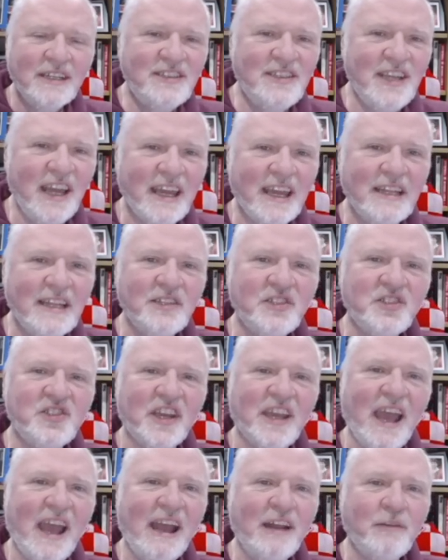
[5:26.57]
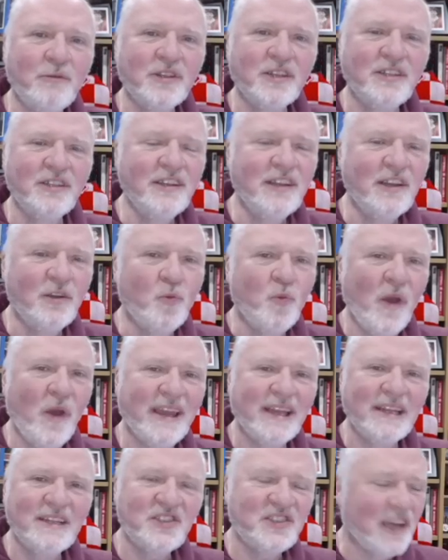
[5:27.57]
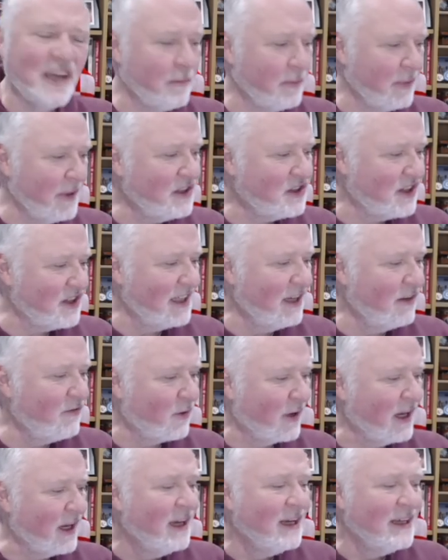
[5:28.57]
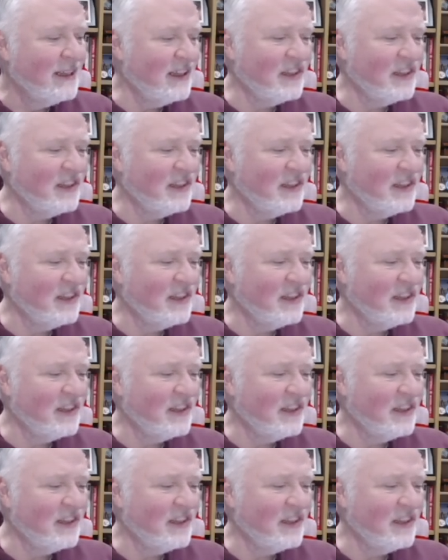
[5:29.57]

Dickens again with another wicked set-piece delivery,